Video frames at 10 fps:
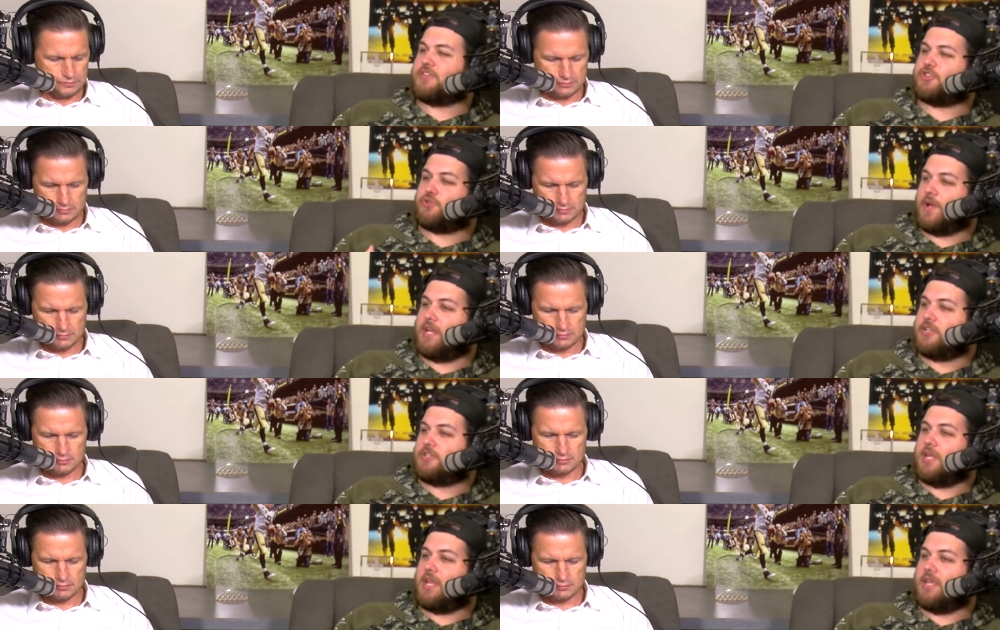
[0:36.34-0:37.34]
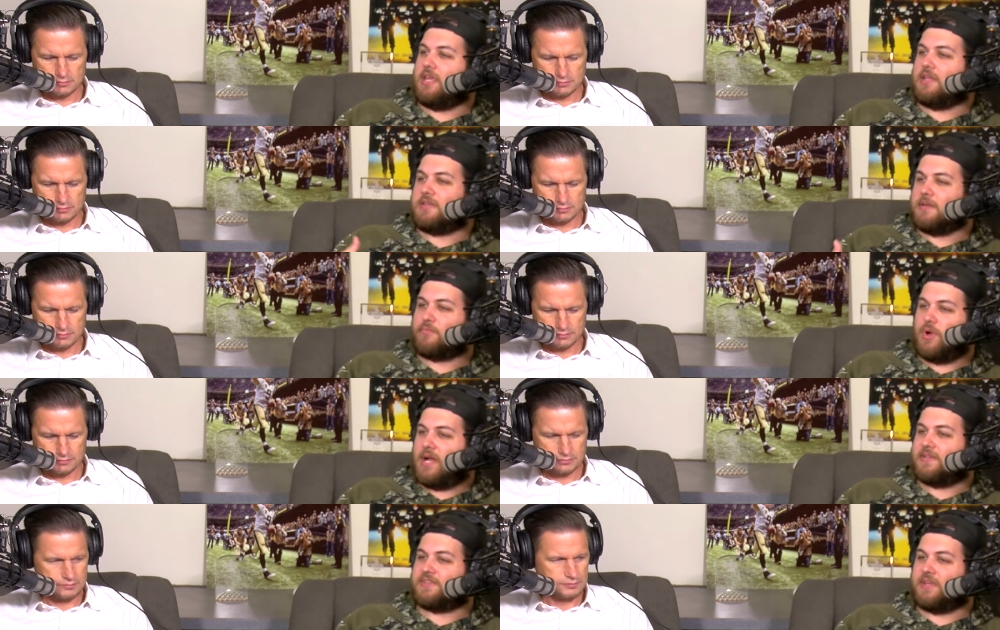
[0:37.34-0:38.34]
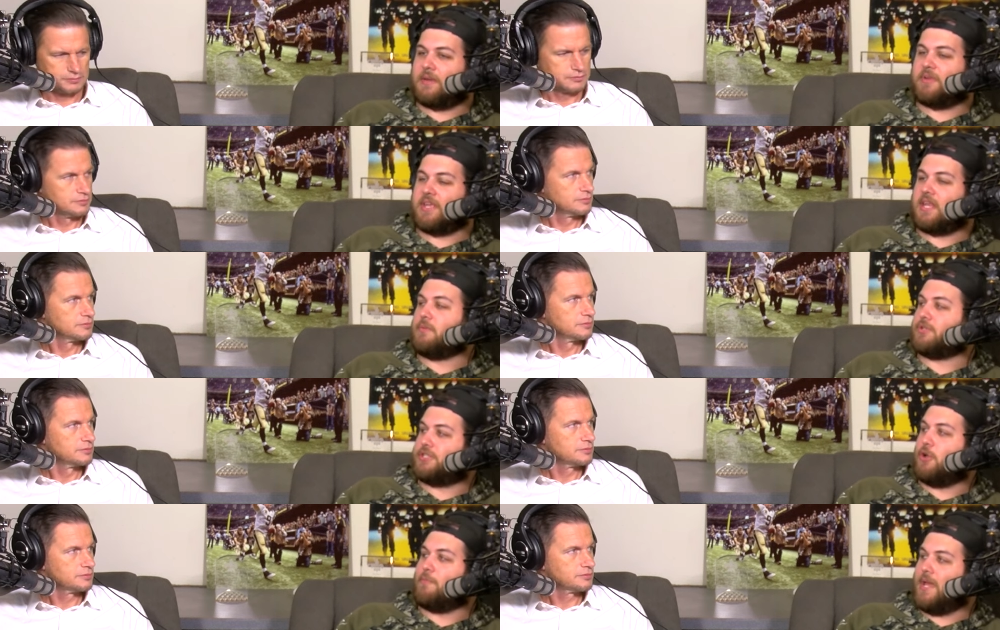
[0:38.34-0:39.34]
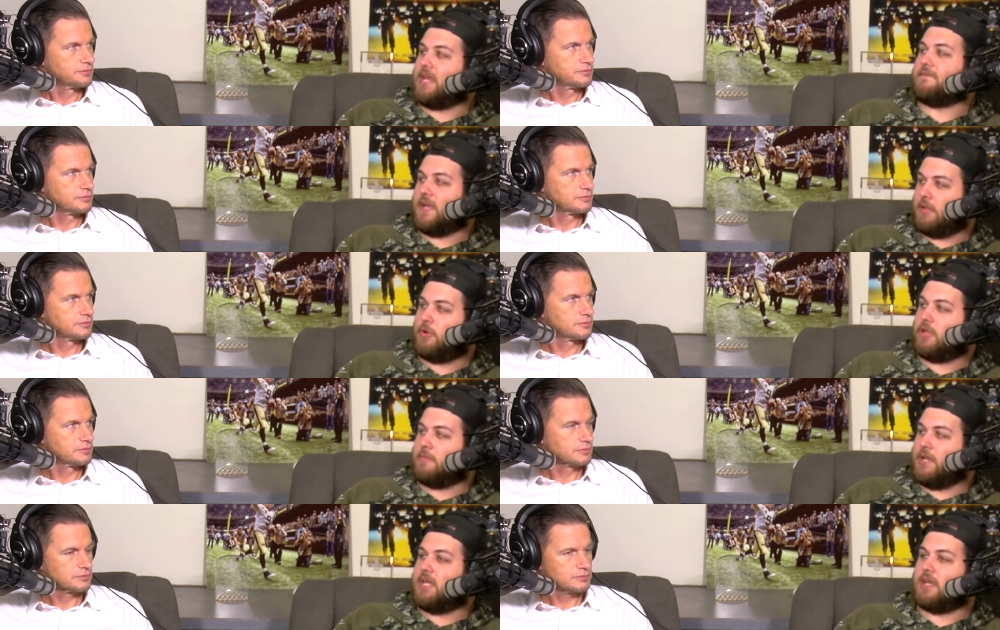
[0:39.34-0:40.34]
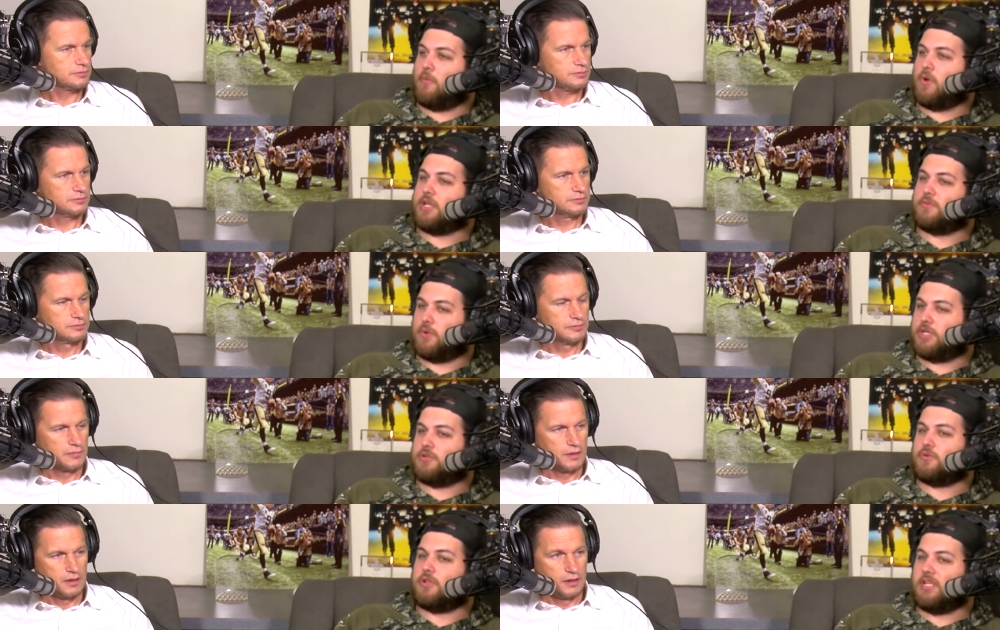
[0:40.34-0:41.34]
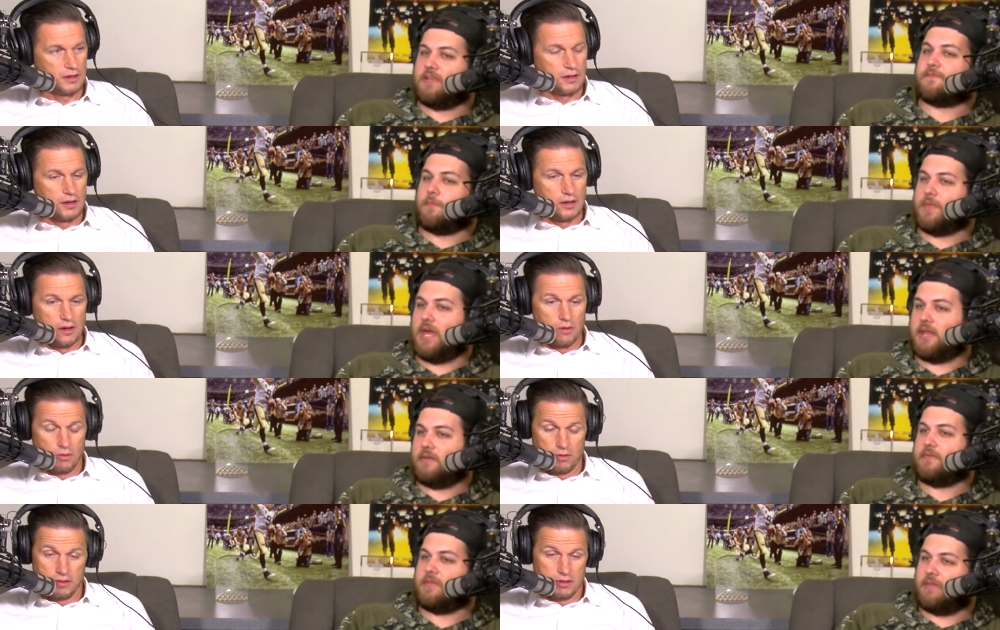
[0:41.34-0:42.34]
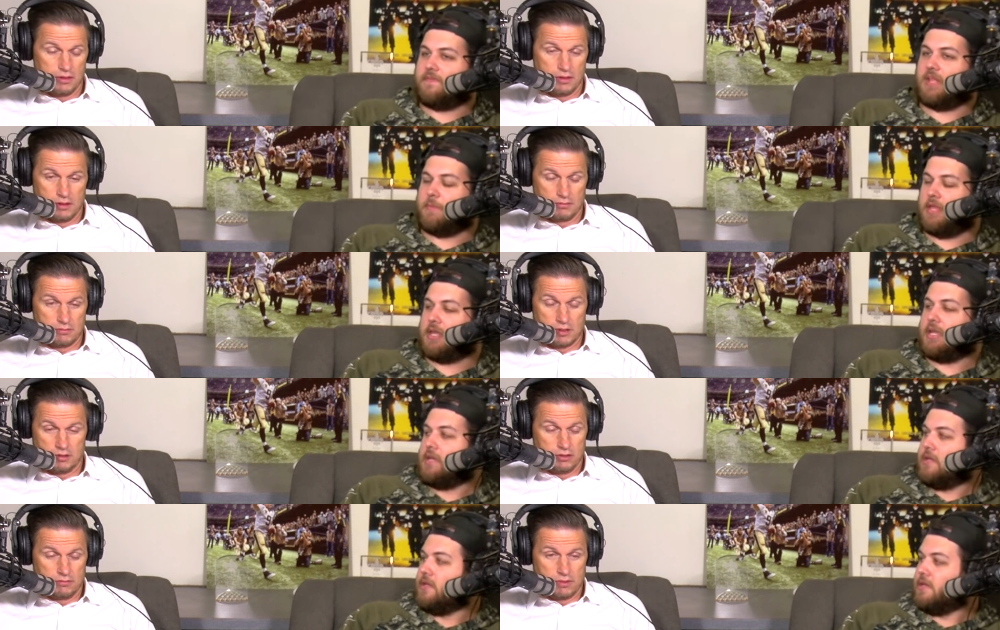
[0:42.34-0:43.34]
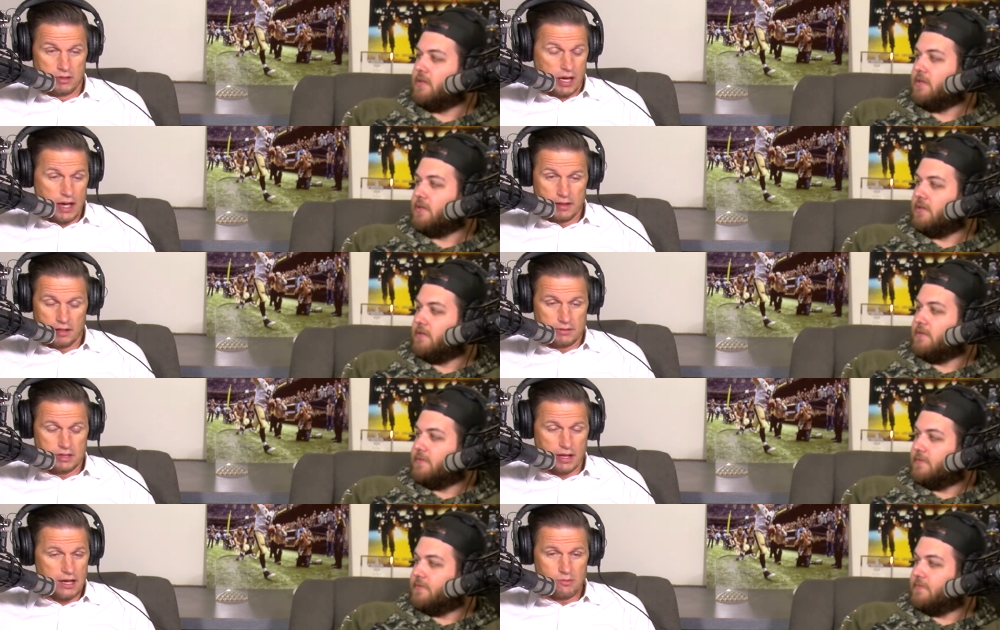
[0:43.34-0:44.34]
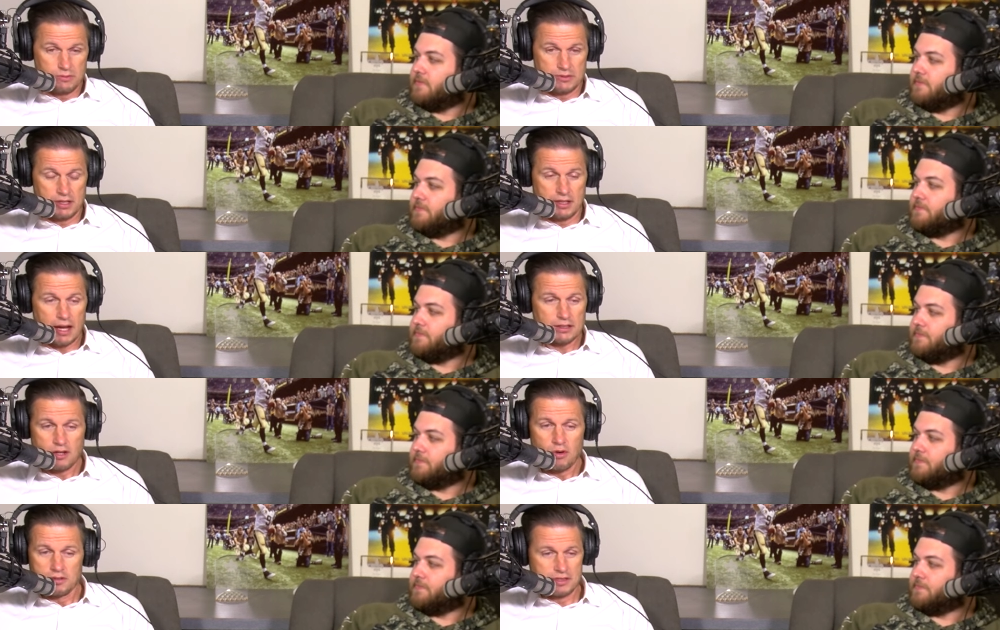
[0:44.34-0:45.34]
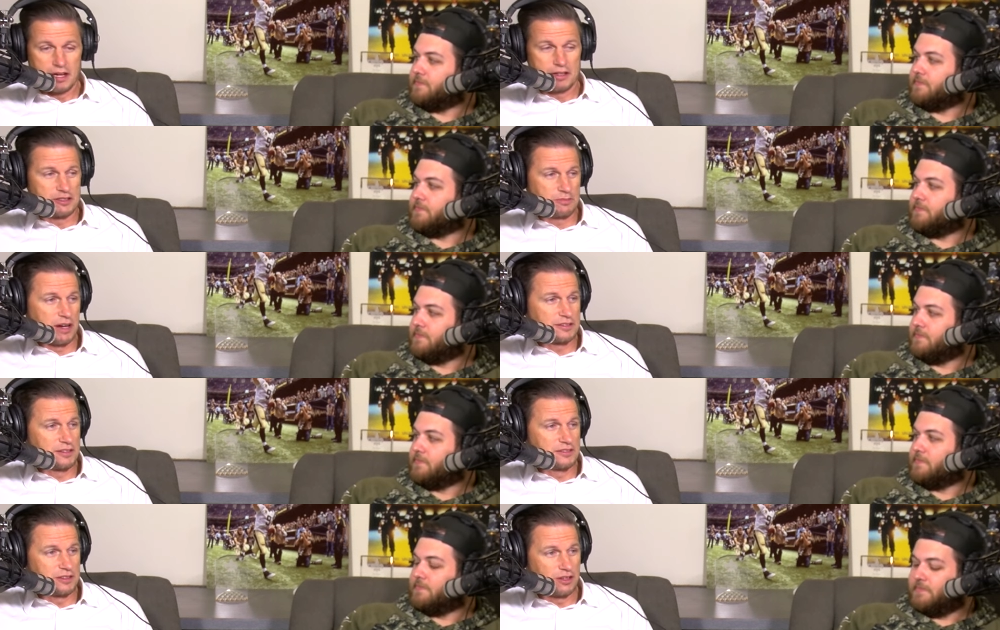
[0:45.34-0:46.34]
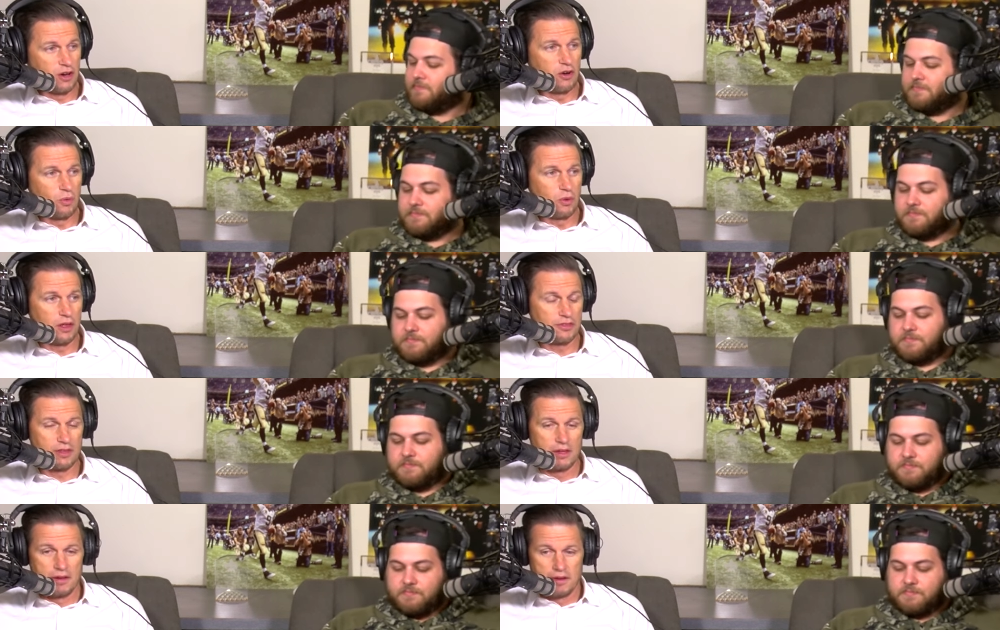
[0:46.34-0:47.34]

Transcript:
Speaker 1: it's strange that he didn't practice today, but yet he was still made available to the media. What did what did you glean from that well,
Speaker 2: the, uh, availability? Uh, uh, yeah, it, it, today did not go as I expected to go with